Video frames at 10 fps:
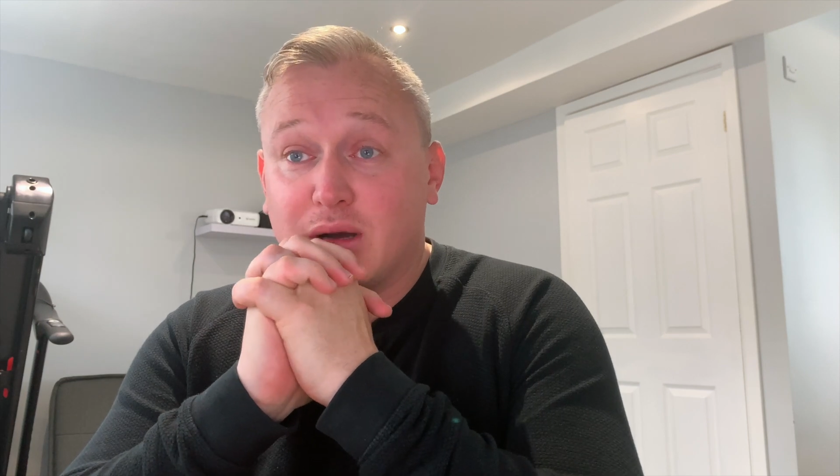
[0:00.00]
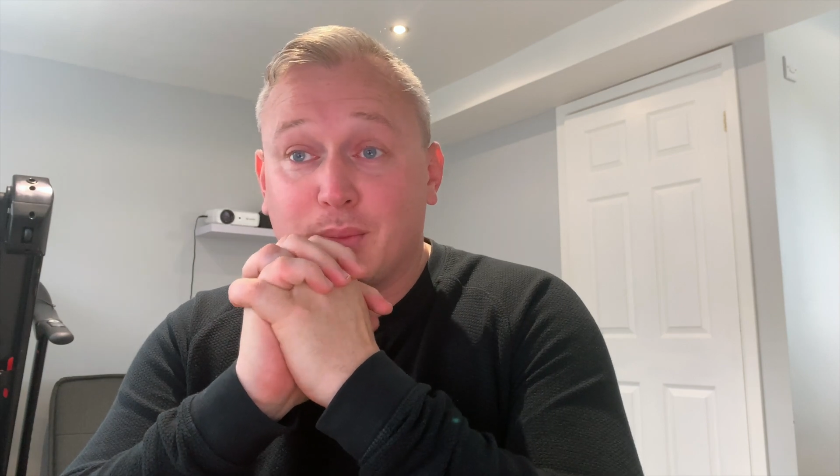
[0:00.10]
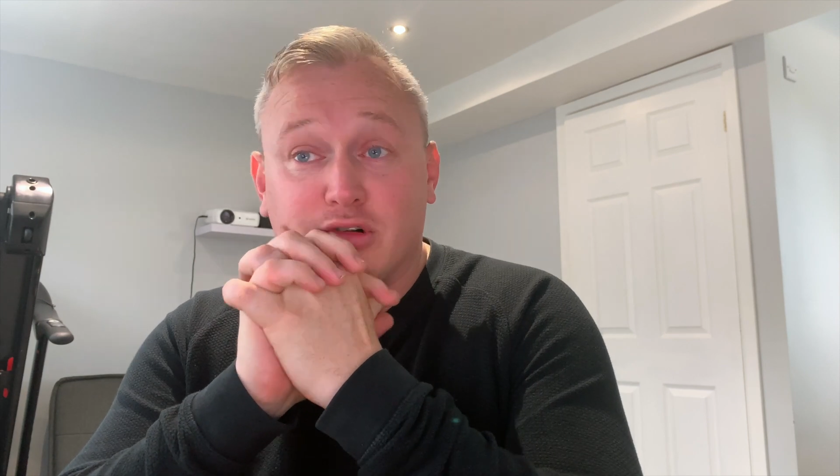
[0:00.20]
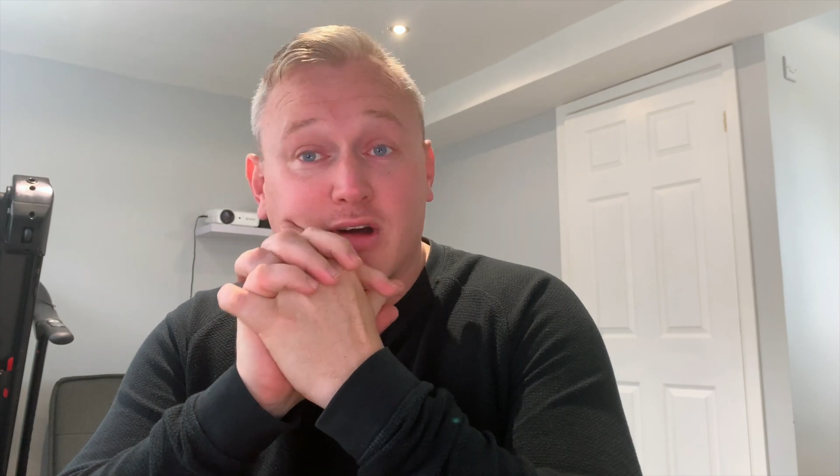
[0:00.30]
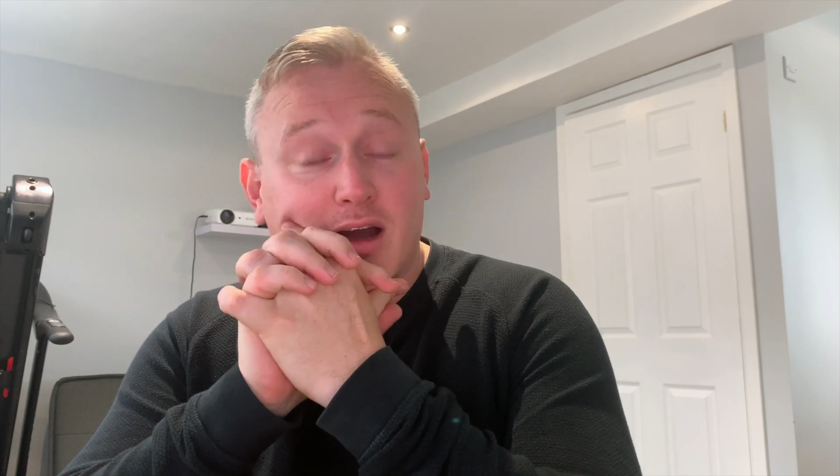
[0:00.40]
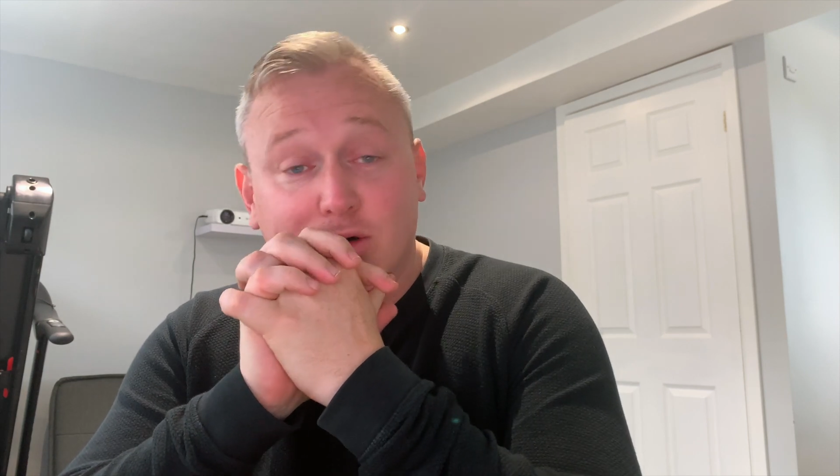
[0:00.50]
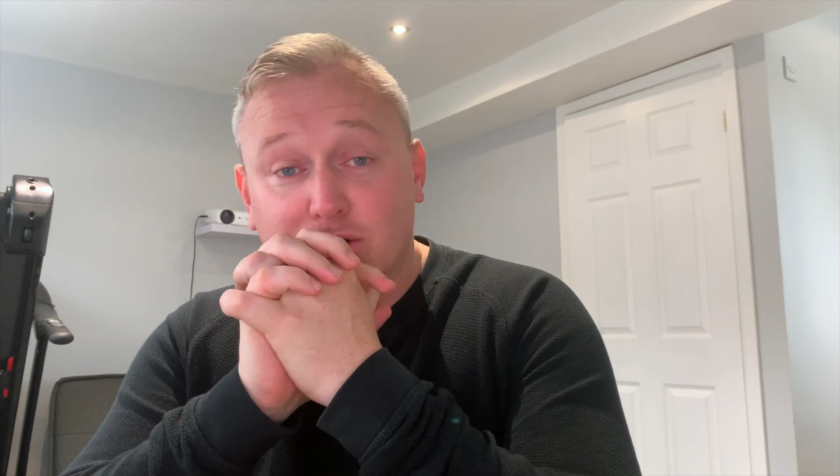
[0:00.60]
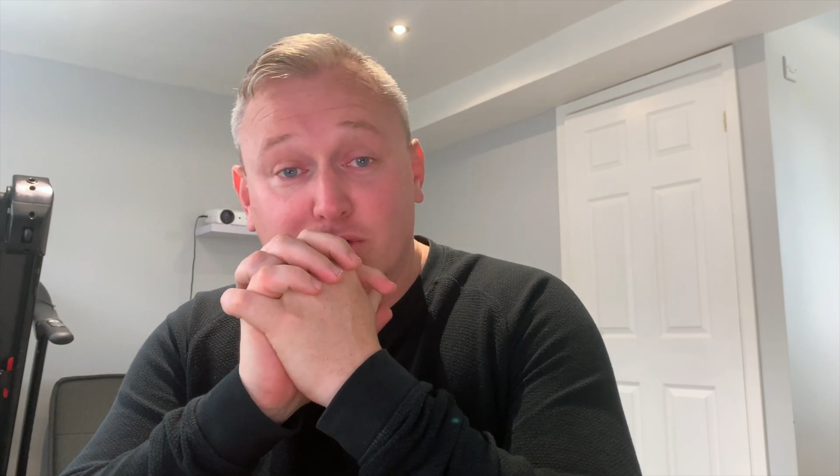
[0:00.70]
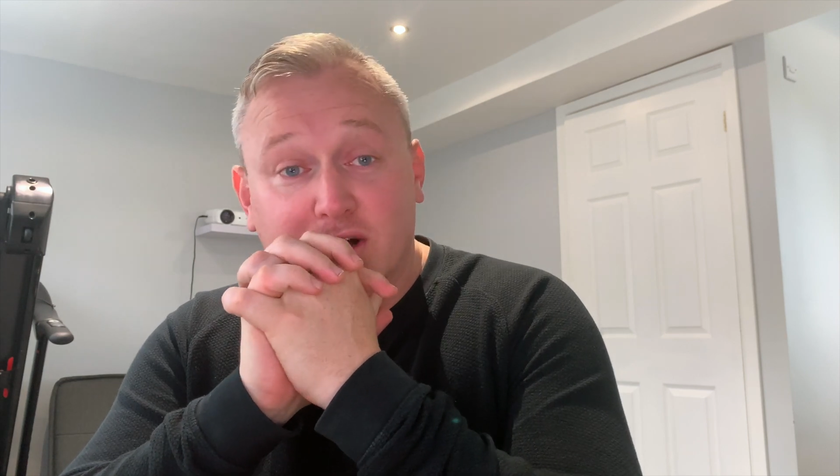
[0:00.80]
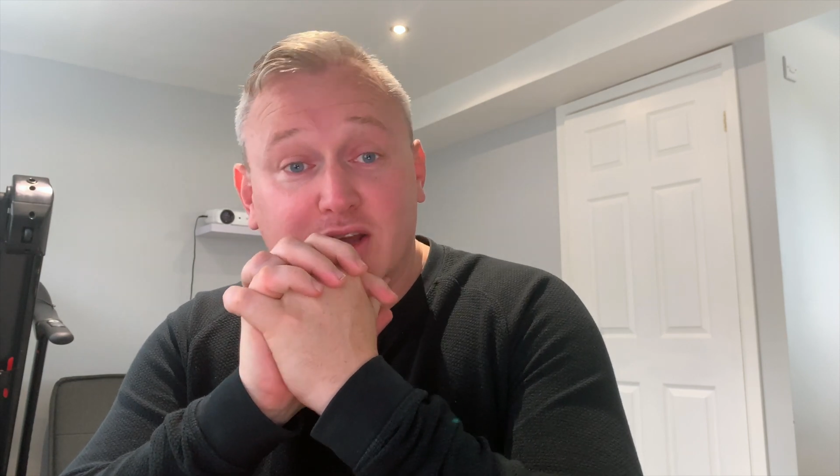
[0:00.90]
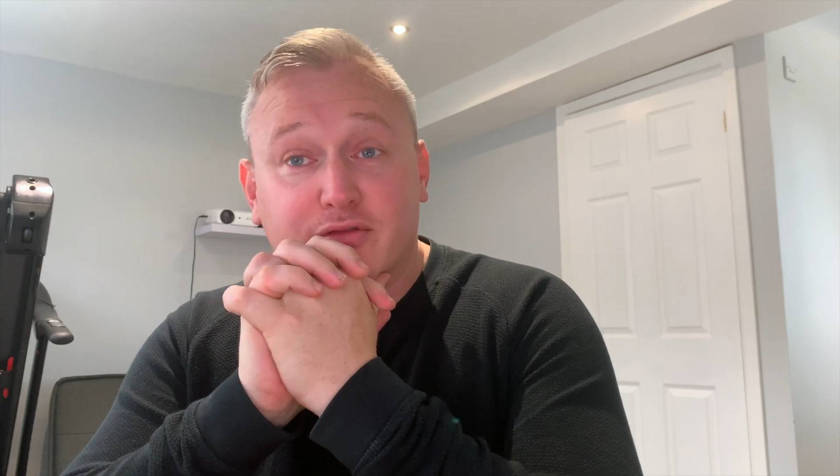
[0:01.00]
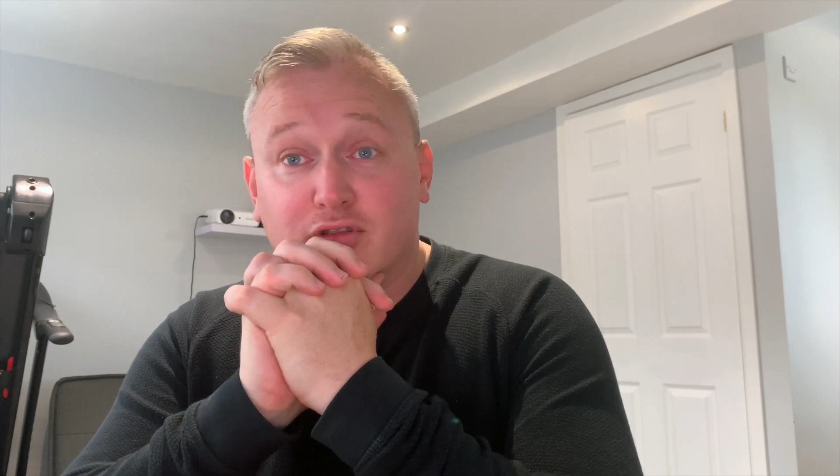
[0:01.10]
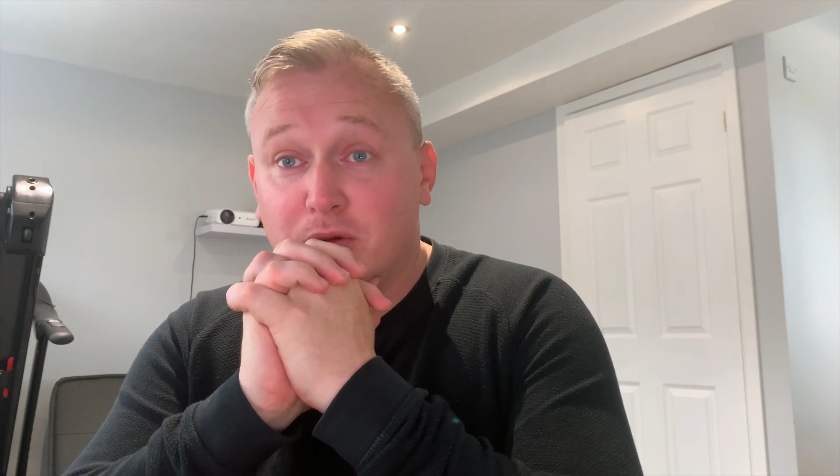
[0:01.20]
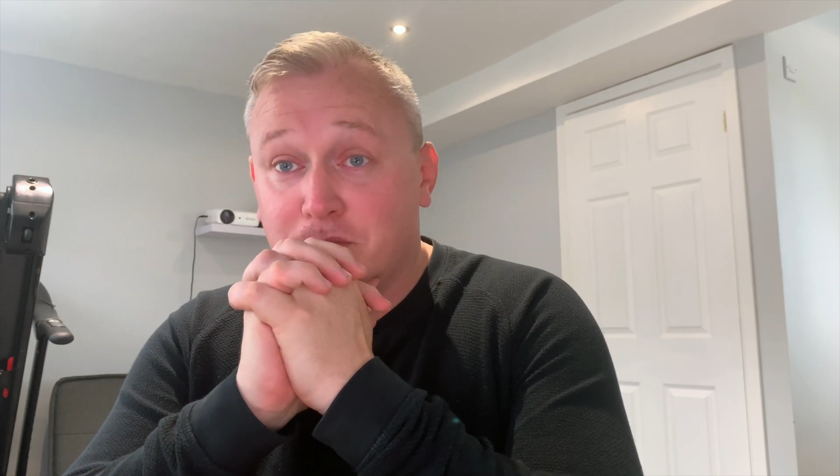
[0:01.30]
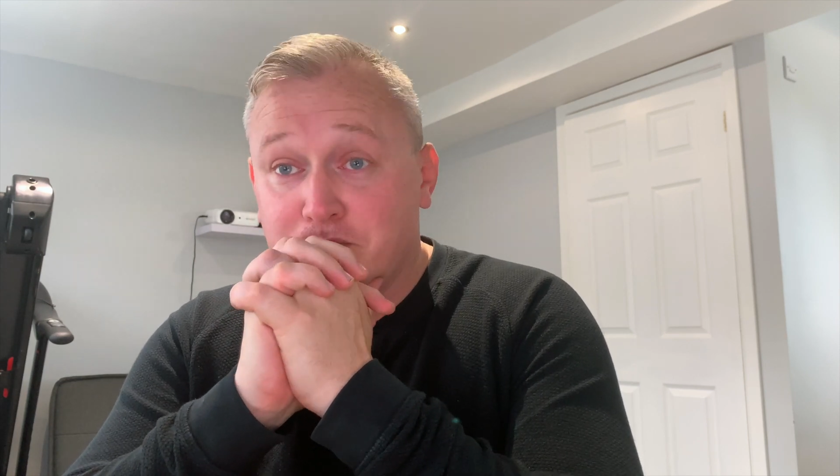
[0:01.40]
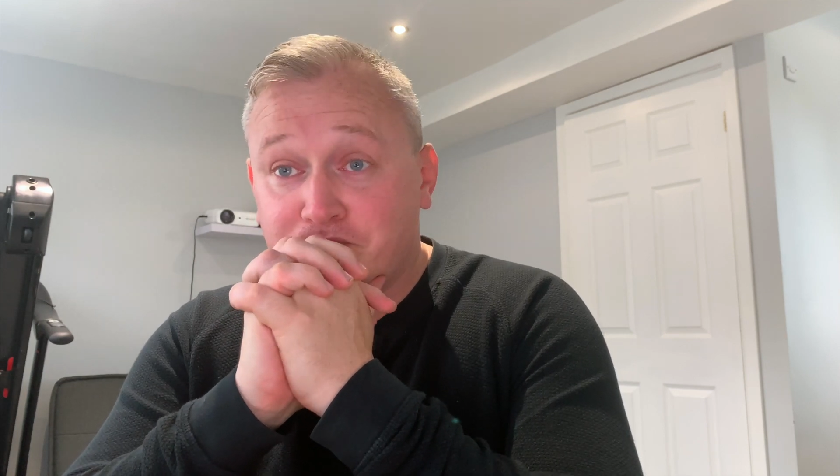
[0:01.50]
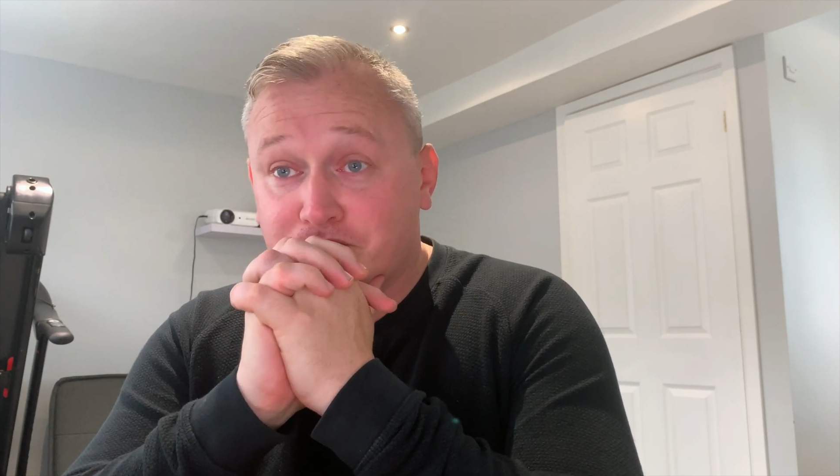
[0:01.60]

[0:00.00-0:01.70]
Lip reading: proud of where you're from,